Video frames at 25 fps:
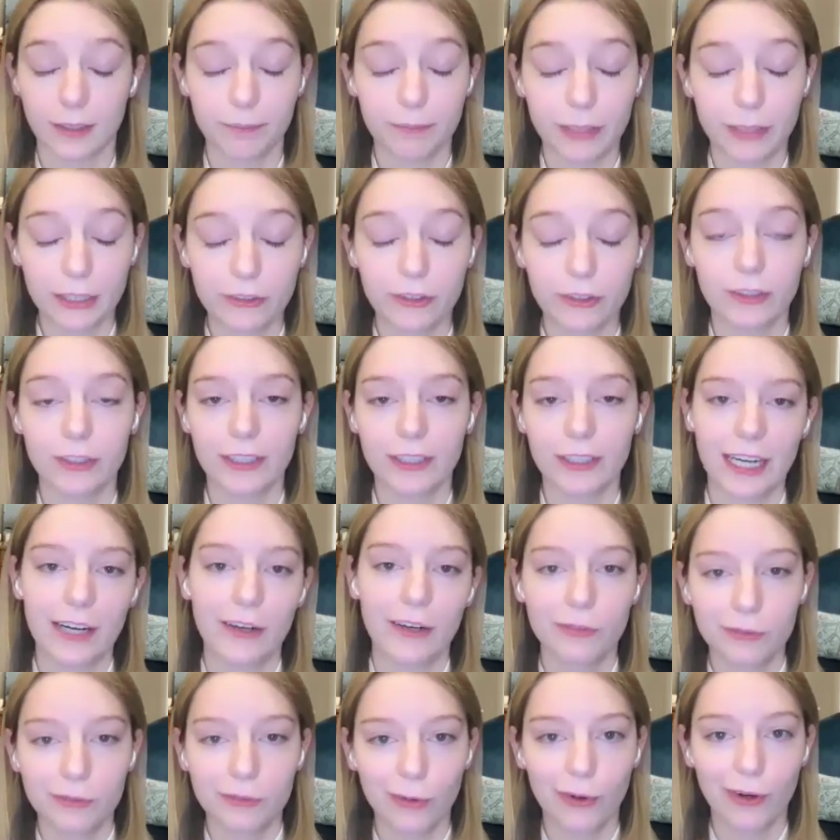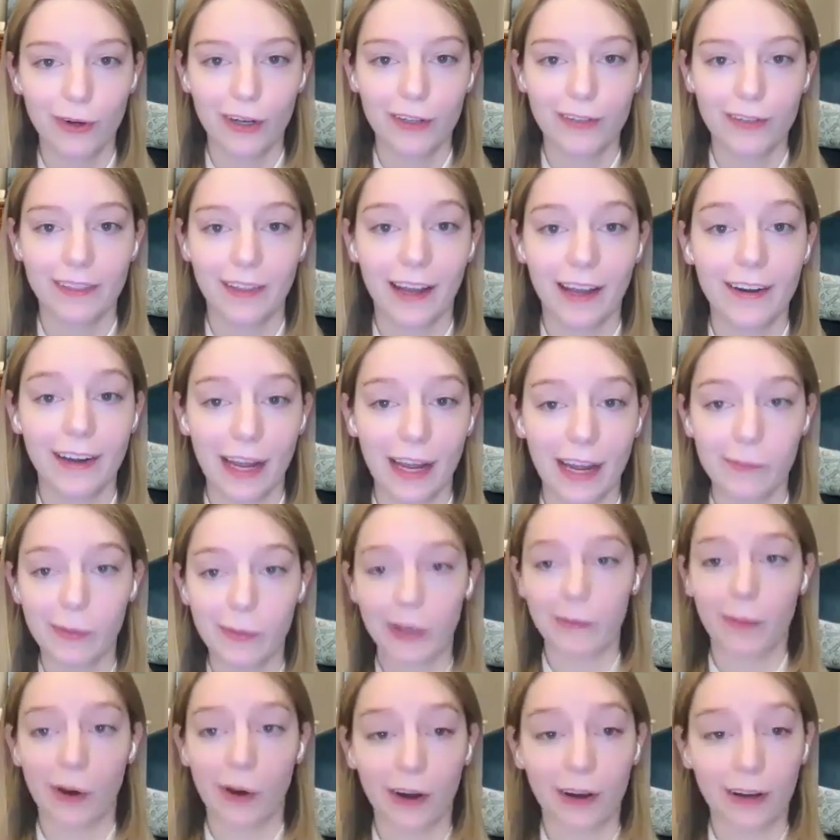Something to look out for, that
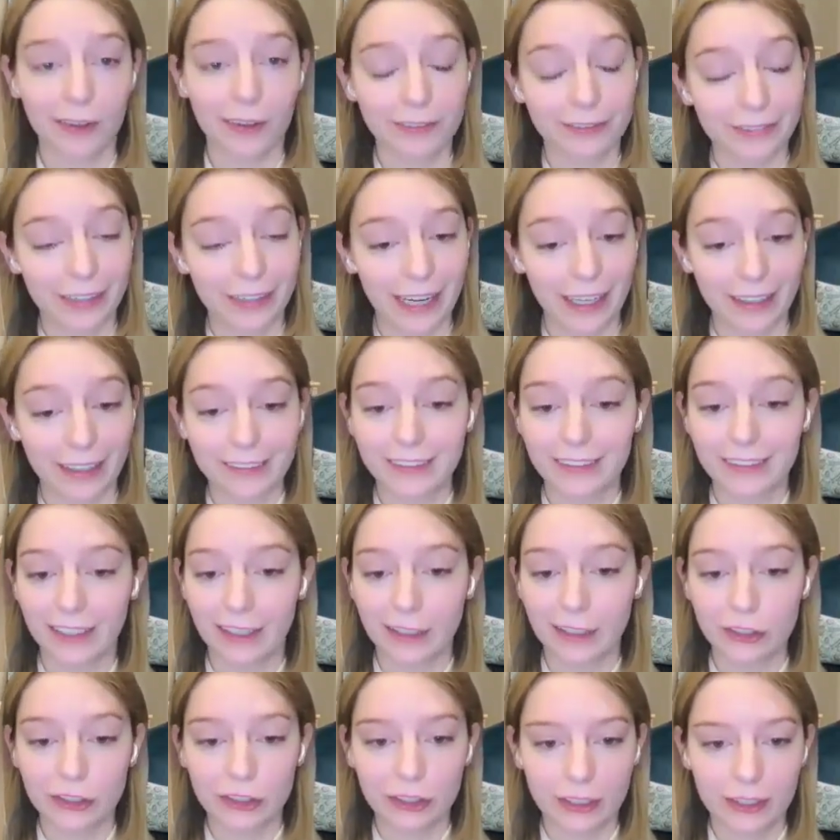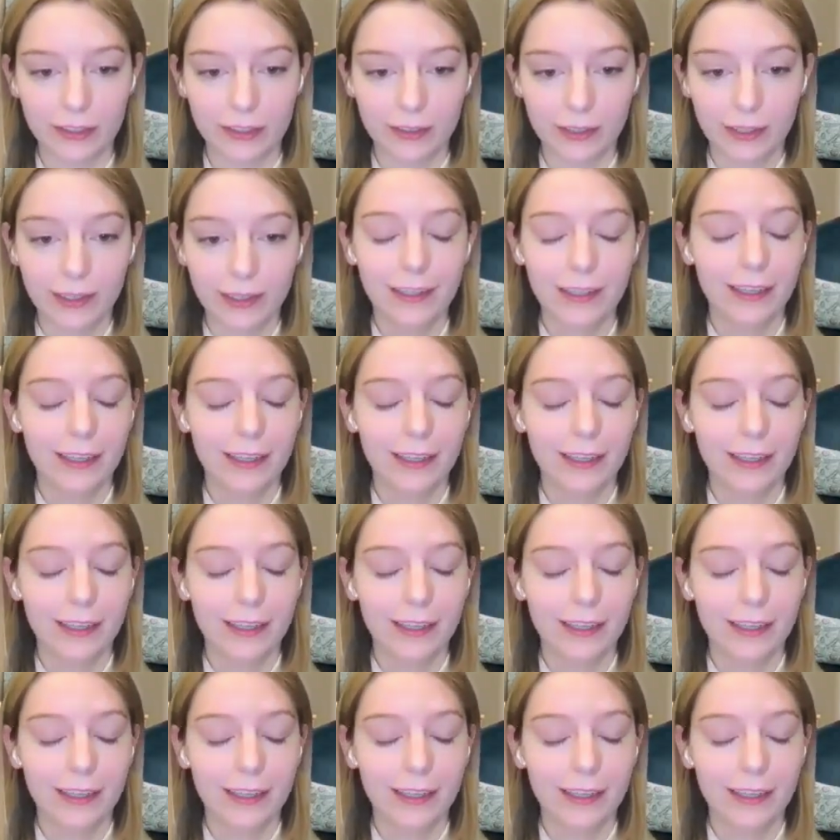MMR vaccination.